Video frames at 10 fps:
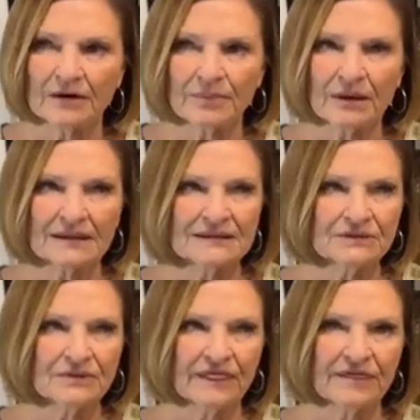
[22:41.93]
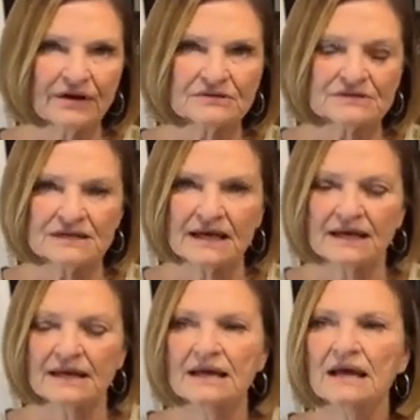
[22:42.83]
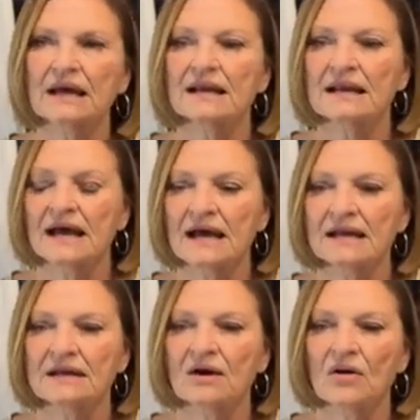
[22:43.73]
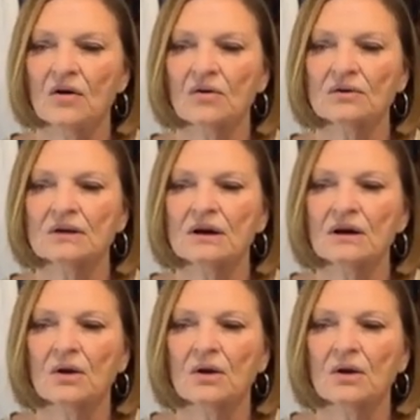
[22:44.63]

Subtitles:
I'll probably do it Thursday night on